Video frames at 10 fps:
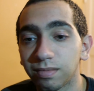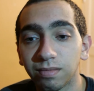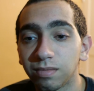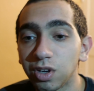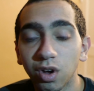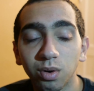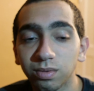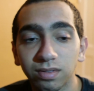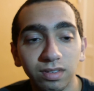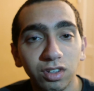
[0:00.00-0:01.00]
You
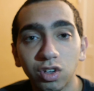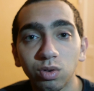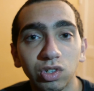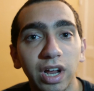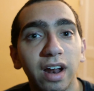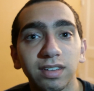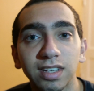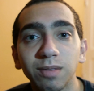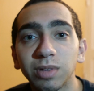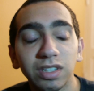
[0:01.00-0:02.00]
know, huge shout out to
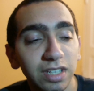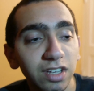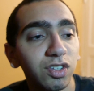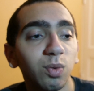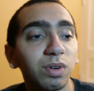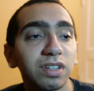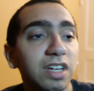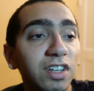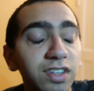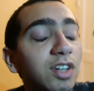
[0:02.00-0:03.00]
him, because he's
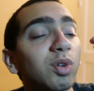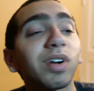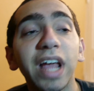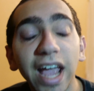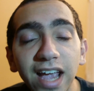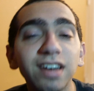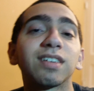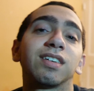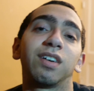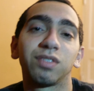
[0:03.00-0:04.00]
the
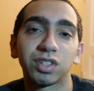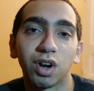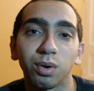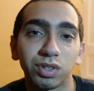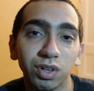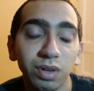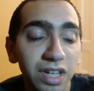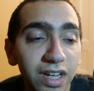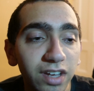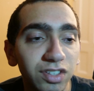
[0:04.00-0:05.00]
creator of Star Wars. You know,
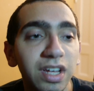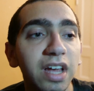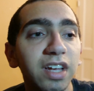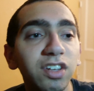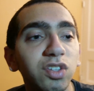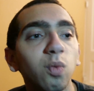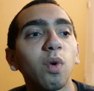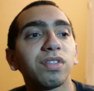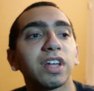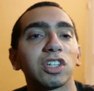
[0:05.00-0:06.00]
he's the
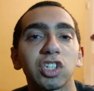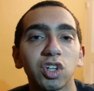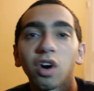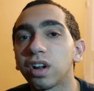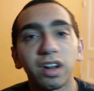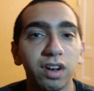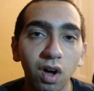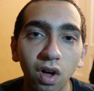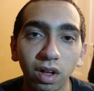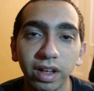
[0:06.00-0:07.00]
one that started it
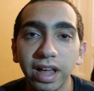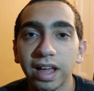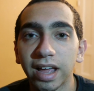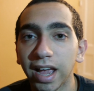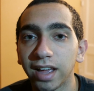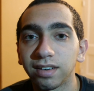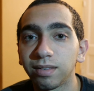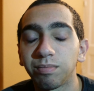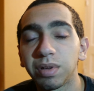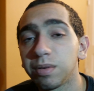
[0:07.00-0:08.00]
all.
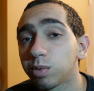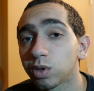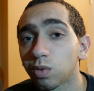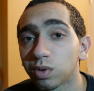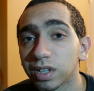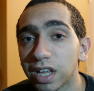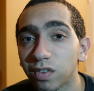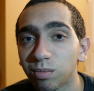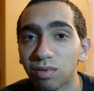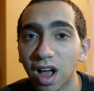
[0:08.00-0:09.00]
And people don't really give
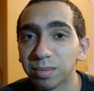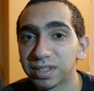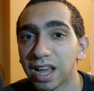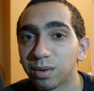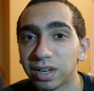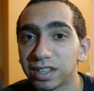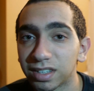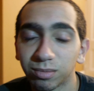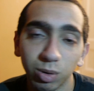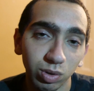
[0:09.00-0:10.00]
him props nowadays
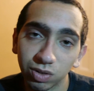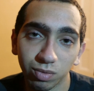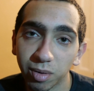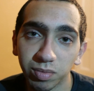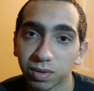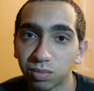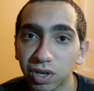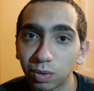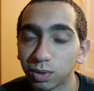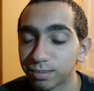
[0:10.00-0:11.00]
because people just remember the
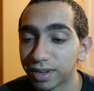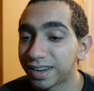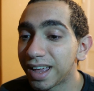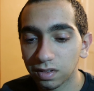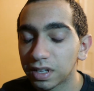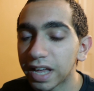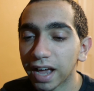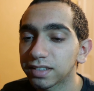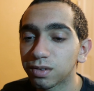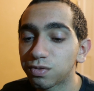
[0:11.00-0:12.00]
prequels. But the
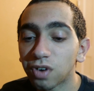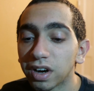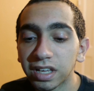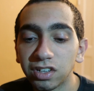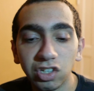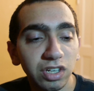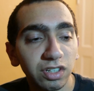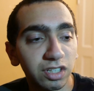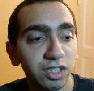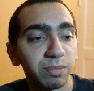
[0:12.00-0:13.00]
guy's a fucking
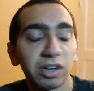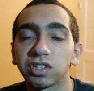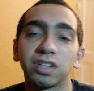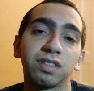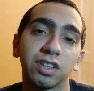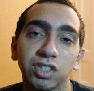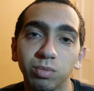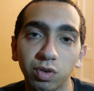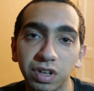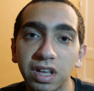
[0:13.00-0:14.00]
genius, especially in this
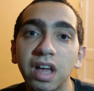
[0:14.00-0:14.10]
movie